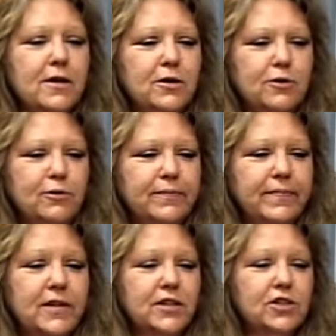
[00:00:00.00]
who
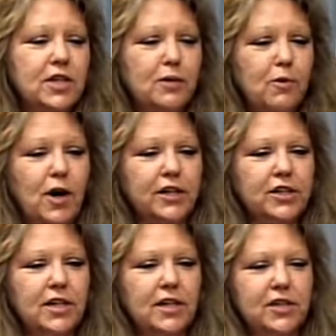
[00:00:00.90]
she
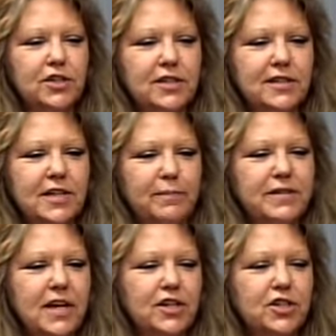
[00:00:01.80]
watched it and she kept
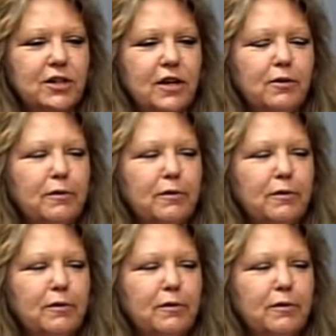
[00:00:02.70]
saying she it